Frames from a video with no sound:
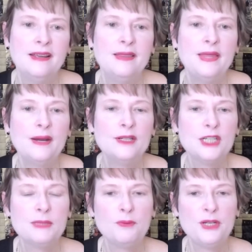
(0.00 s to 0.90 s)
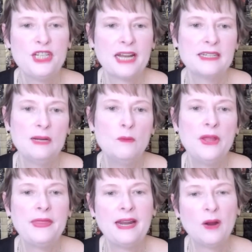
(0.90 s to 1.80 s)
They are just projecting what
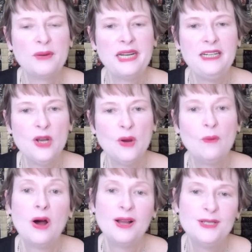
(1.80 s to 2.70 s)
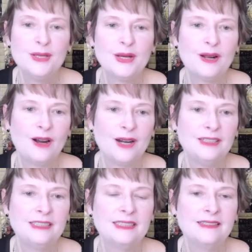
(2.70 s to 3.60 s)
they already know onto the
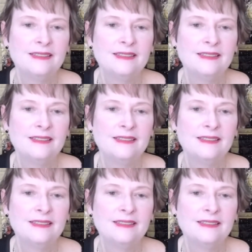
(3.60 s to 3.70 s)
cards.